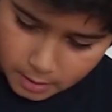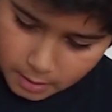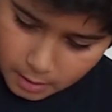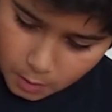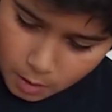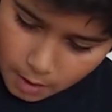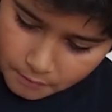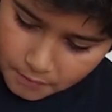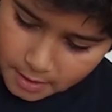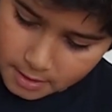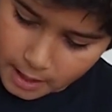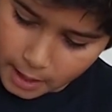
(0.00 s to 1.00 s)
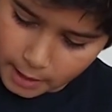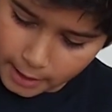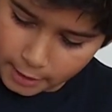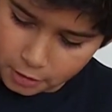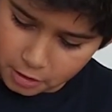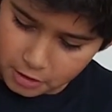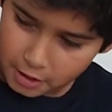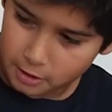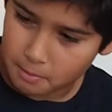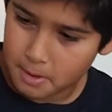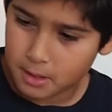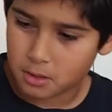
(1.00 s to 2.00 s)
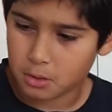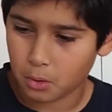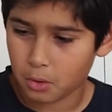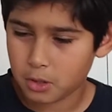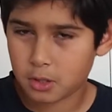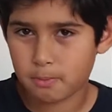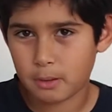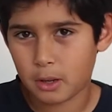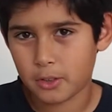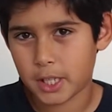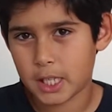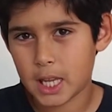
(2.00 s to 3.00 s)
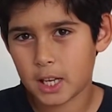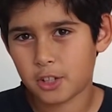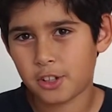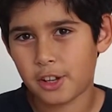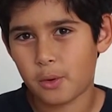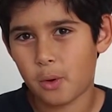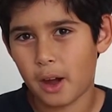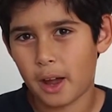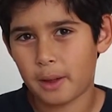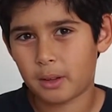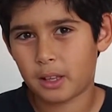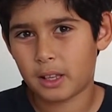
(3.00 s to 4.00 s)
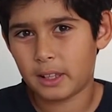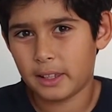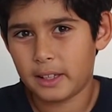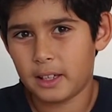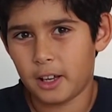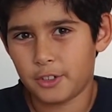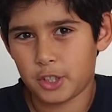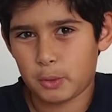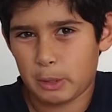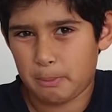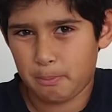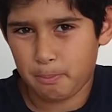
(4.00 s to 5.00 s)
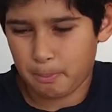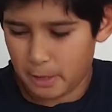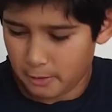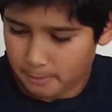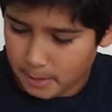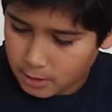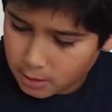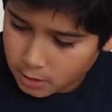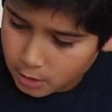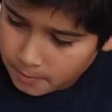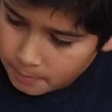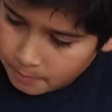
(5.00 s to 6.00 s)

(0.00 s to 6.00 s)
Quite fascinating actually that the mint sauce, because it's actually quite clear just with a bit of mint in it.